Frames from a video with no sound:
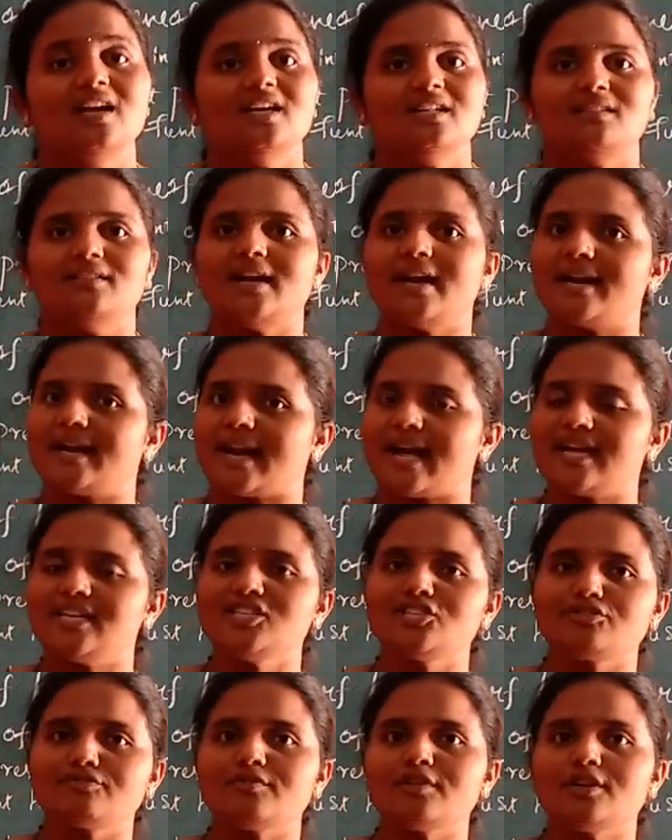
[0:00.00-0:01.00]
The
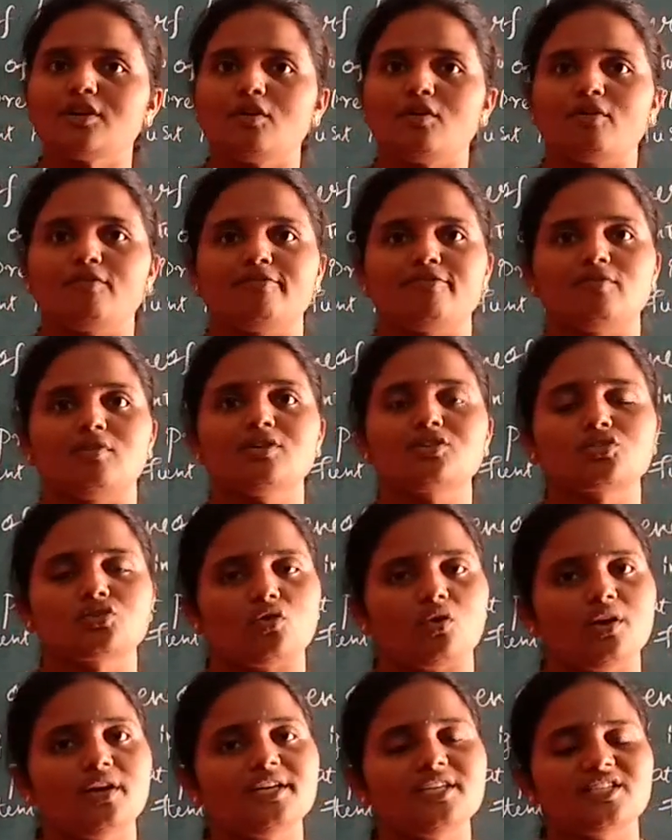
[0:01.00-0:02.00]
transfer of a
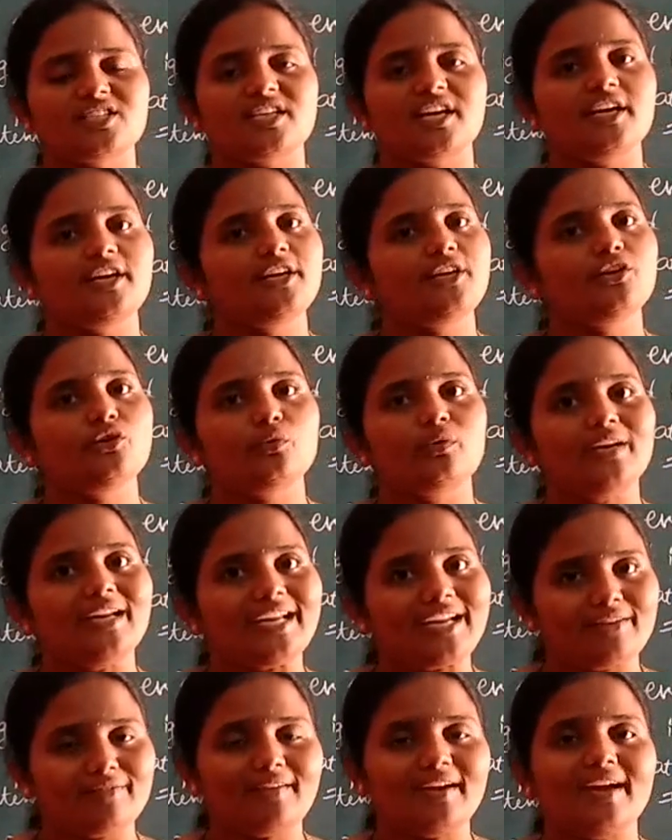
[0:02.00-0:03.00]
solid state into
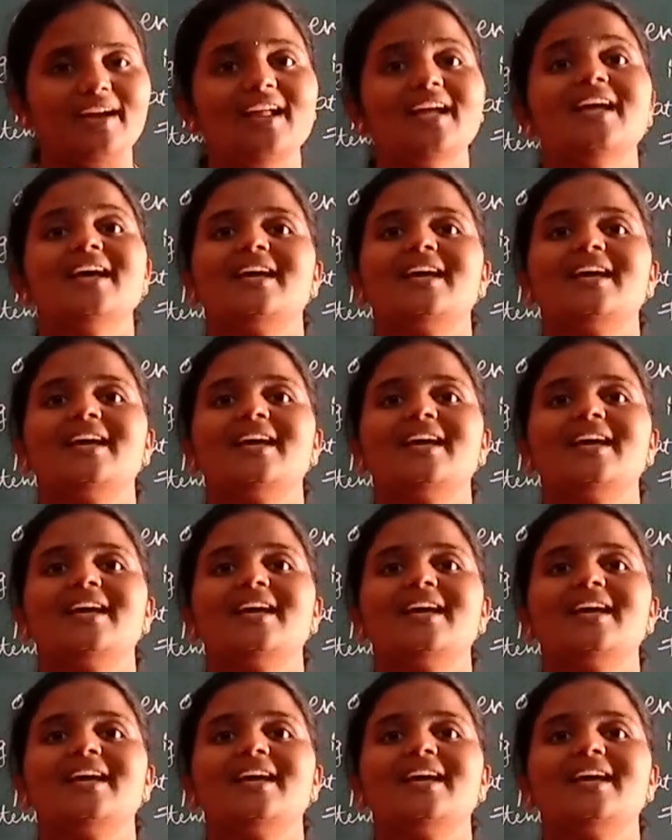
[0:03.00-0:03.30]
liquid